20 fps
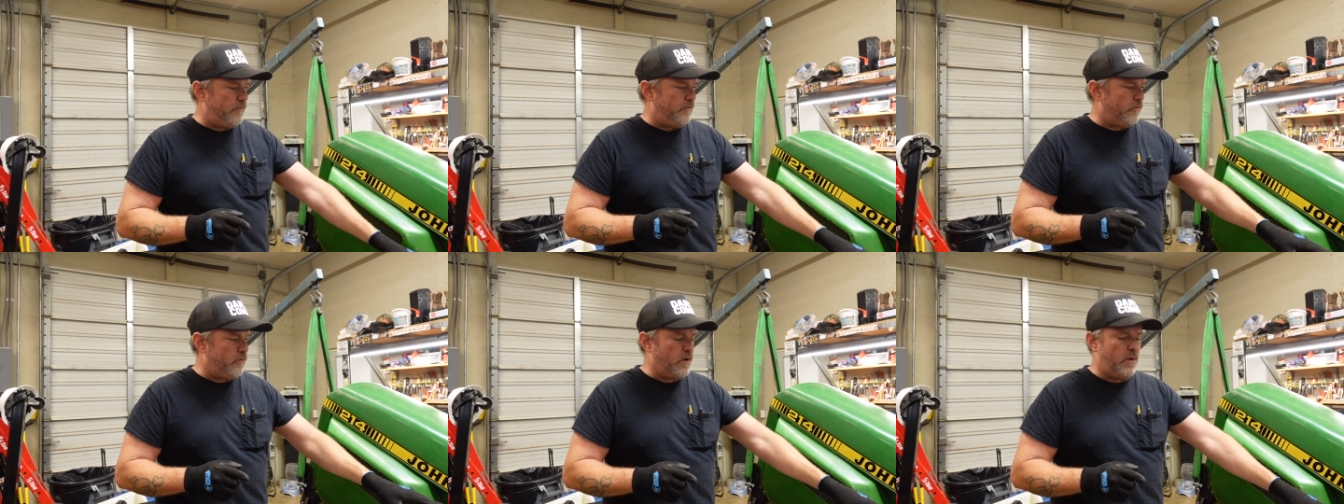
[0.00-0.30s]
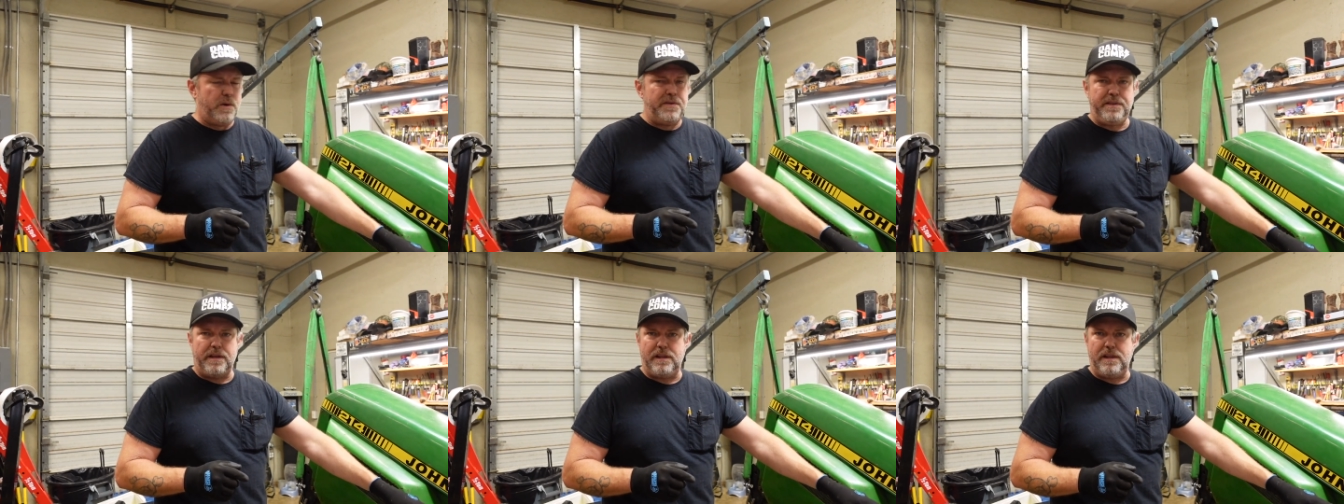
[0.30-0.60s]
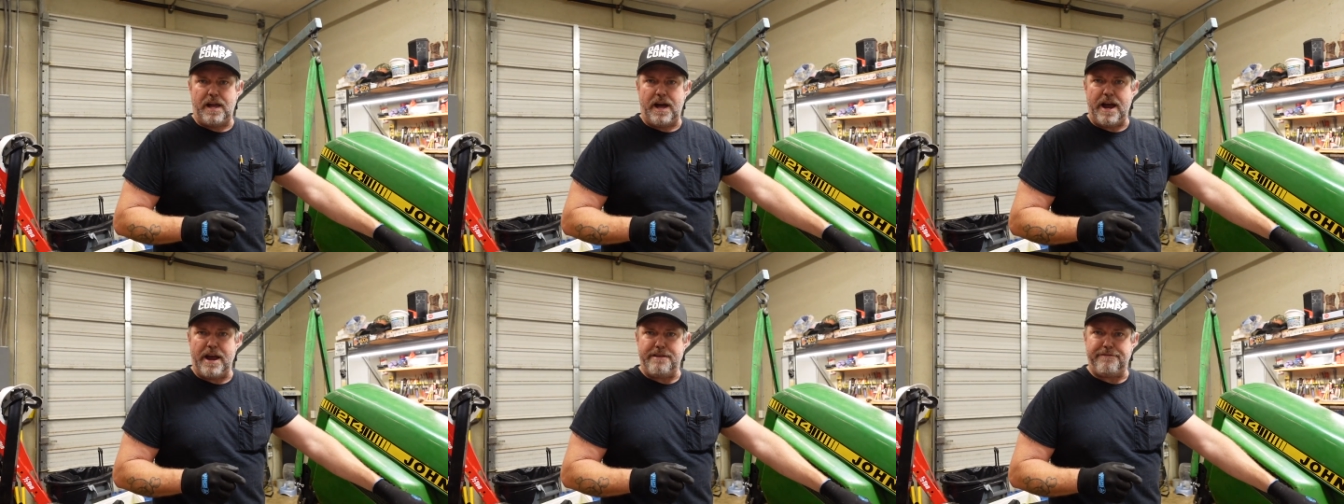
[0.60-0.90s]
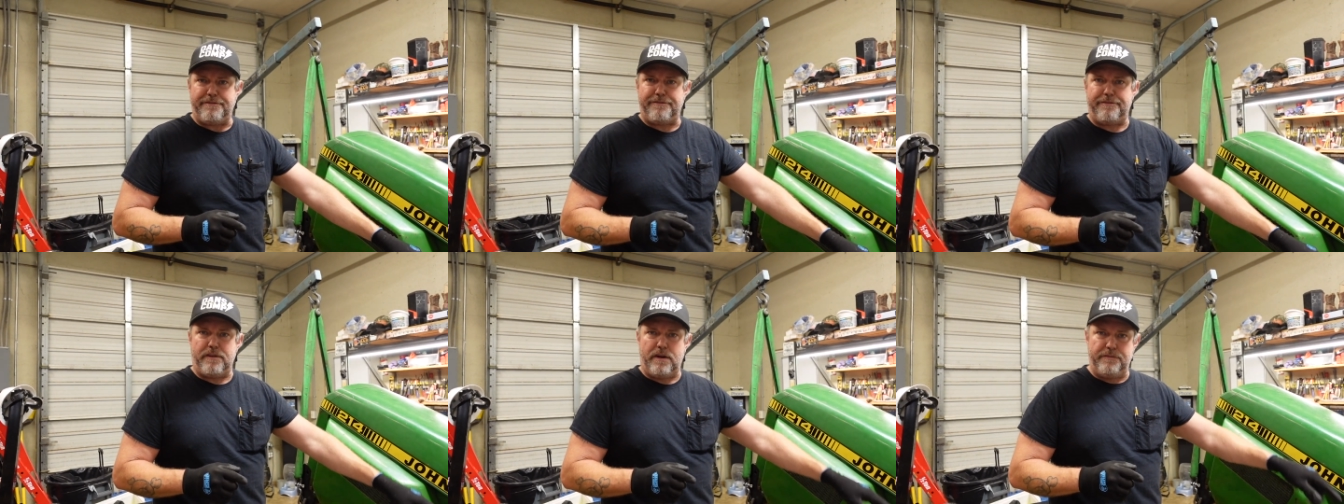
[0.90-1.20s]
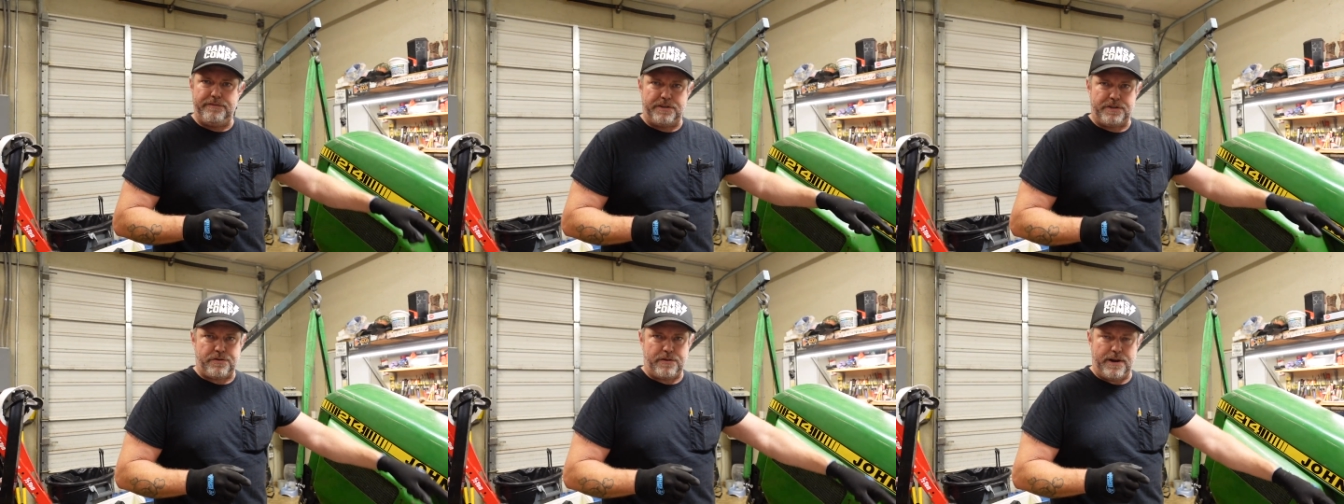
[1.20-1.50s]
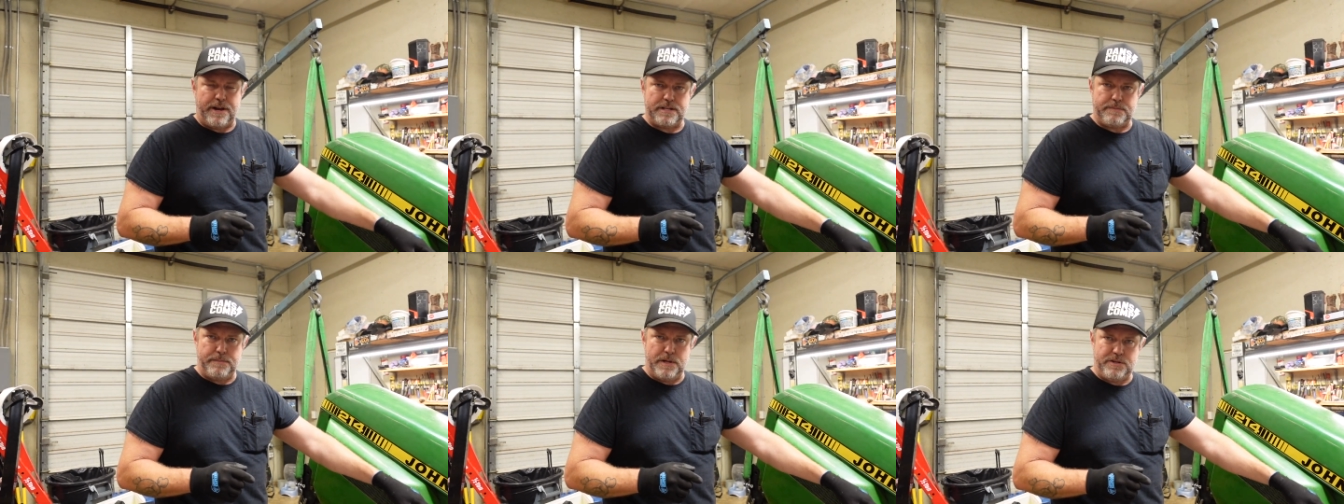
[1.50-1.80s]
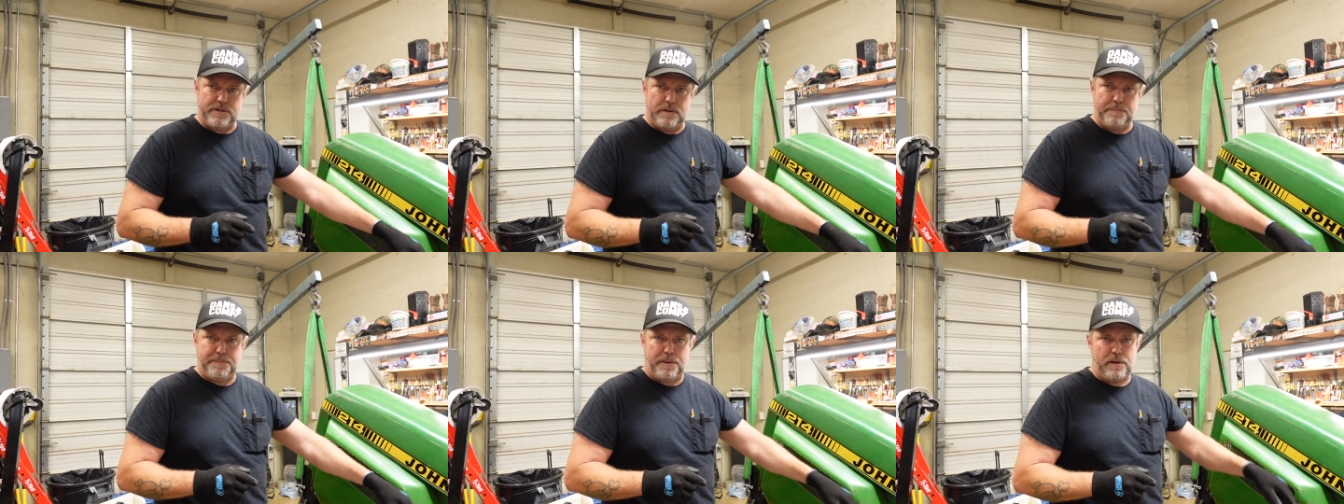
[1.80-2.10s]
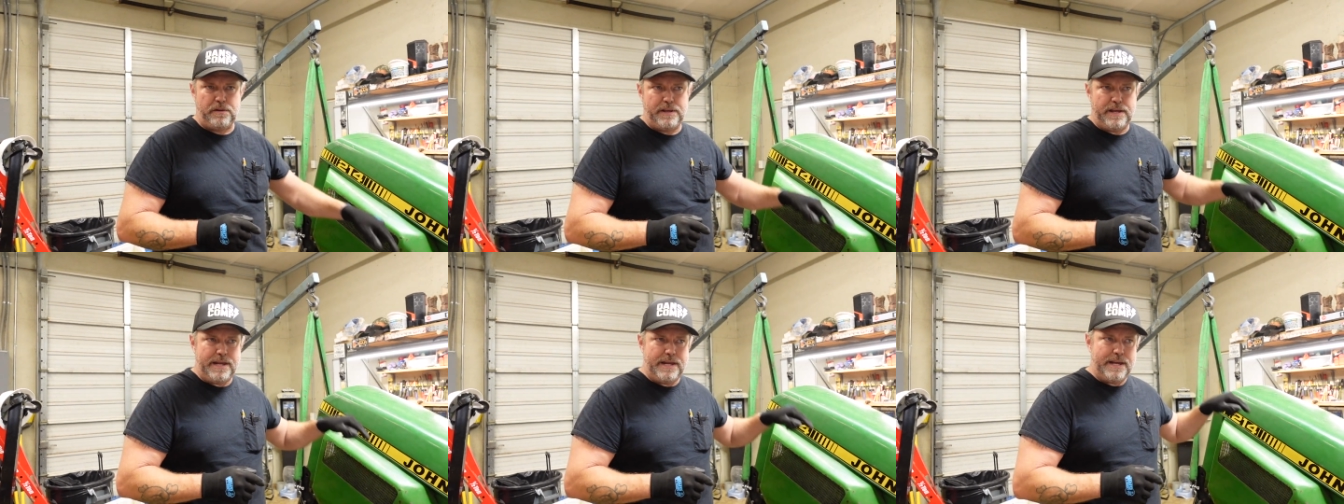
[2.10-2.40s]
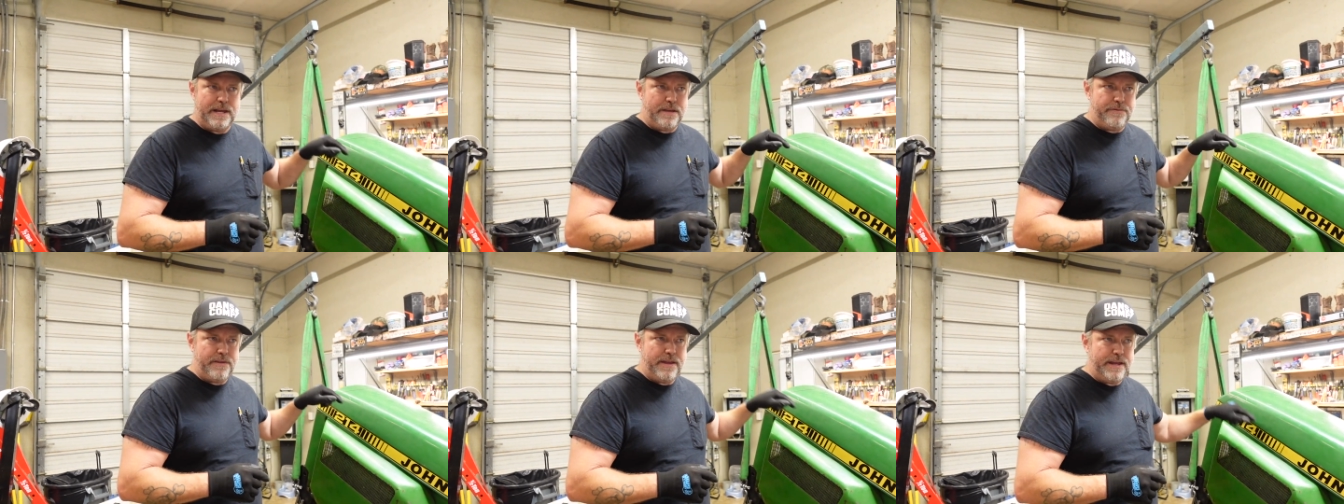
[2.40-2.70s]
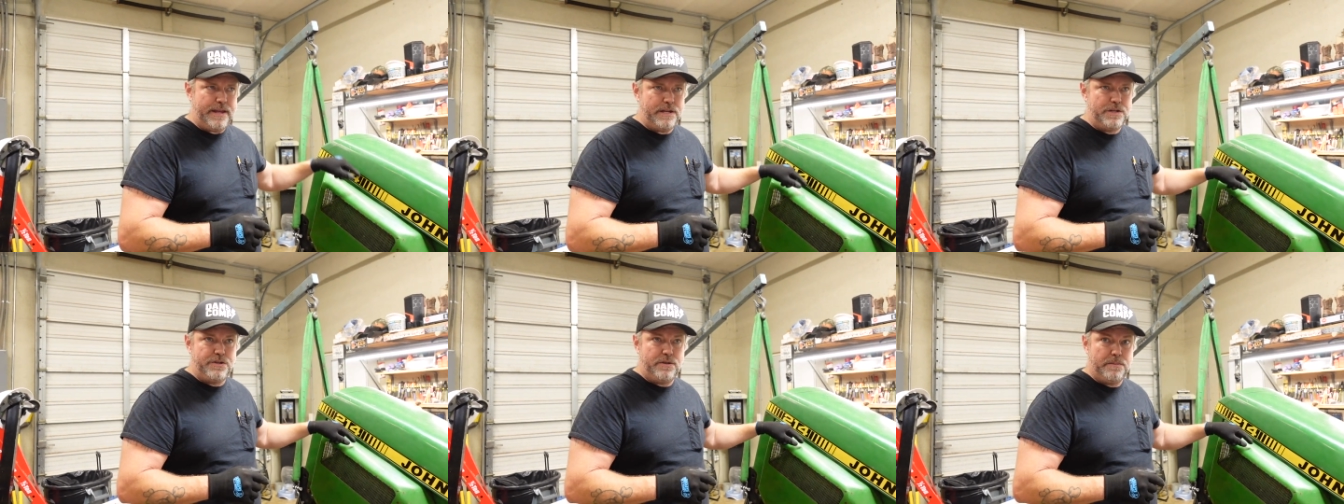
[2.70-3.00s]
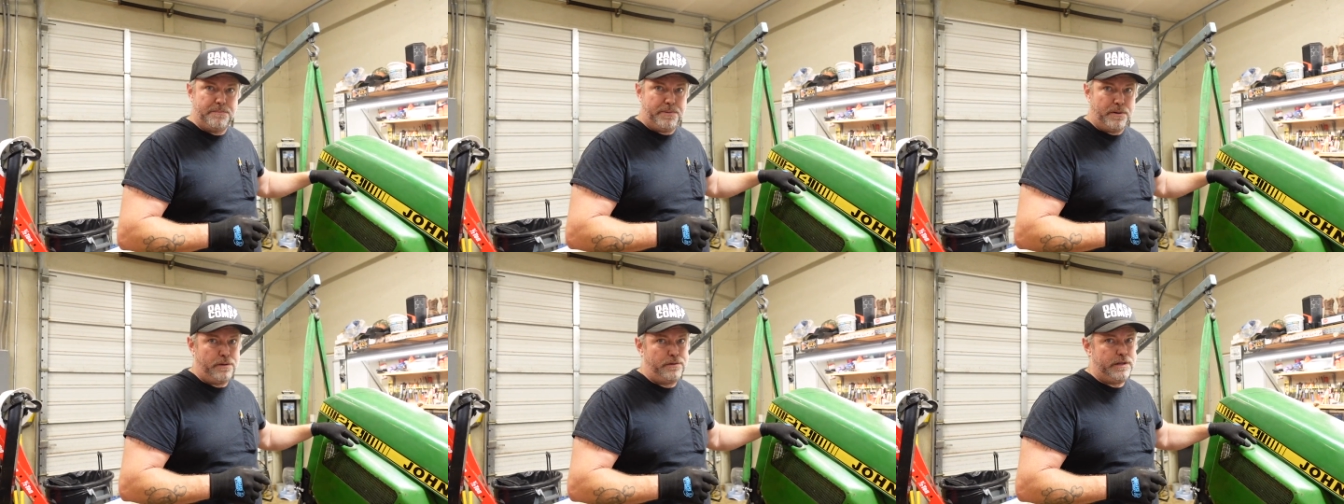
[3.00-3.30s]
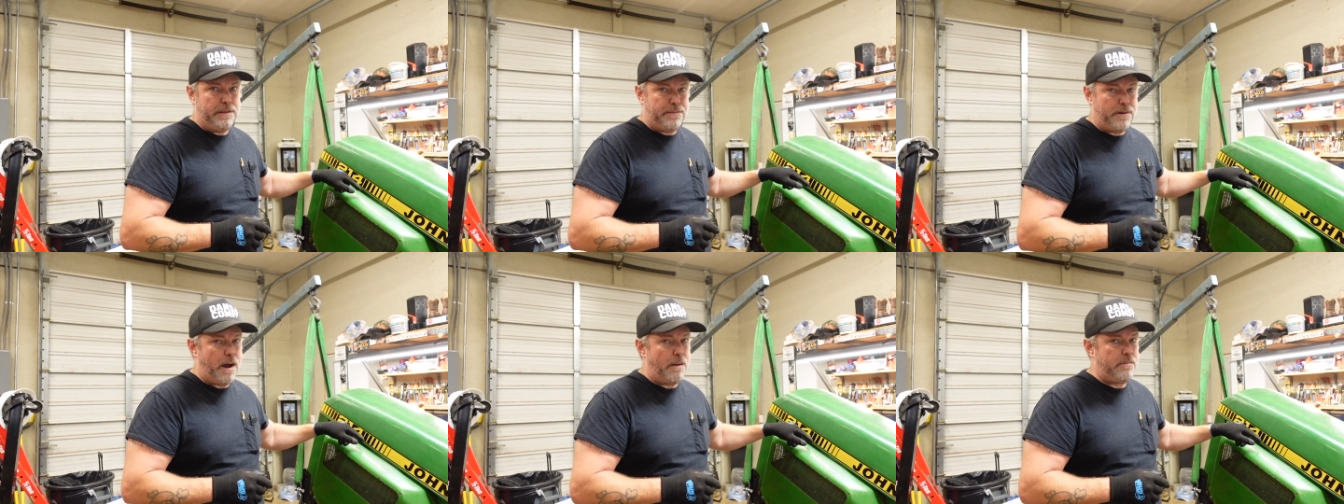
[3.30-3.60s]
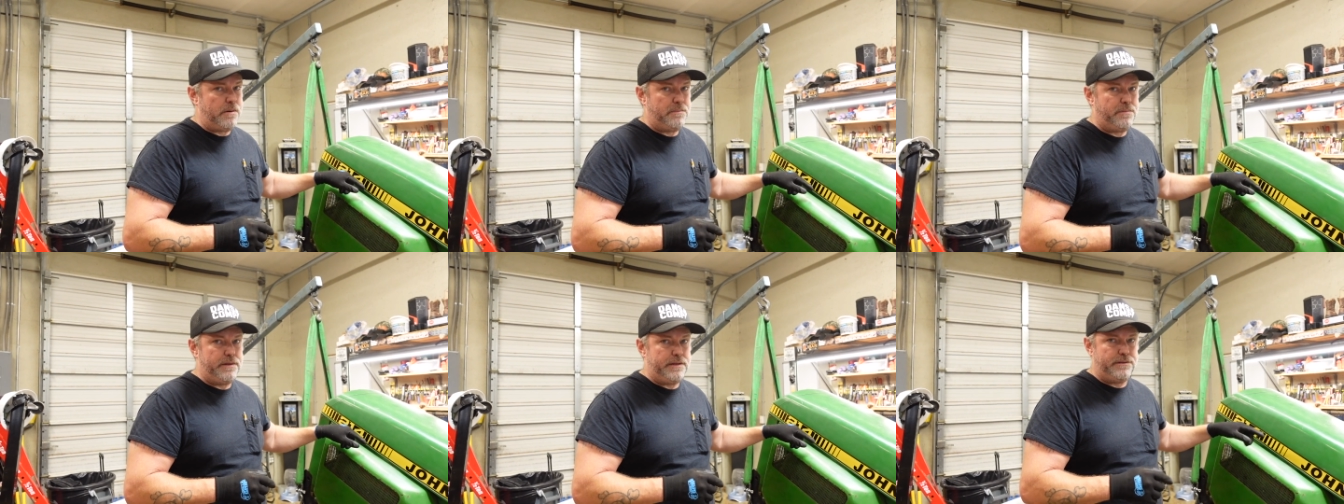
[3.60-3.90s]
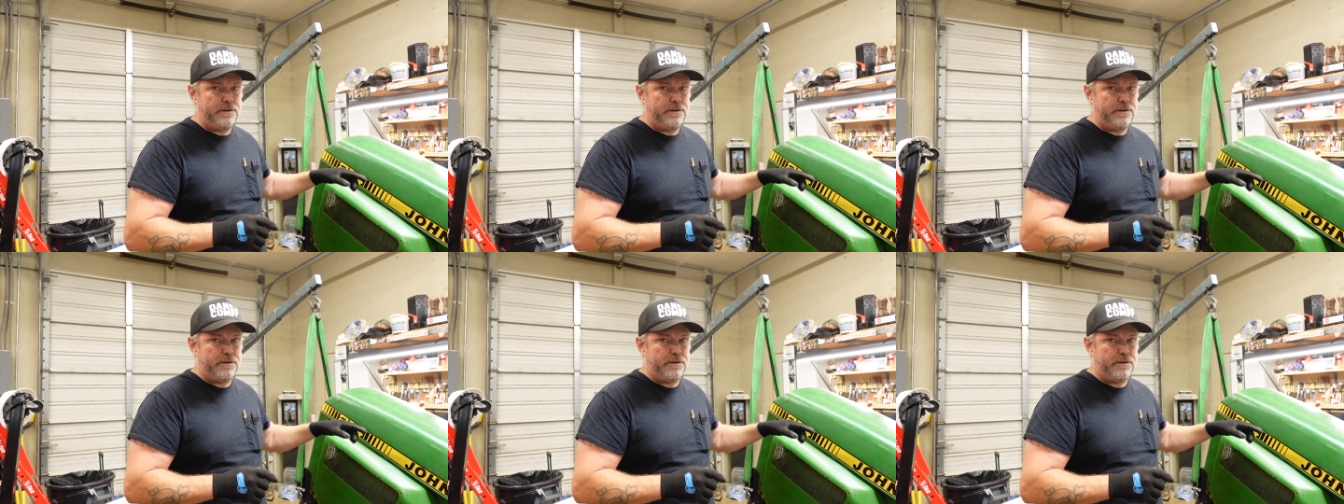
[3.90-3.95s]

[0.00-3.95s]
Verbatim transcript: ruin the life of the transmission pulley and the engine pulley probably.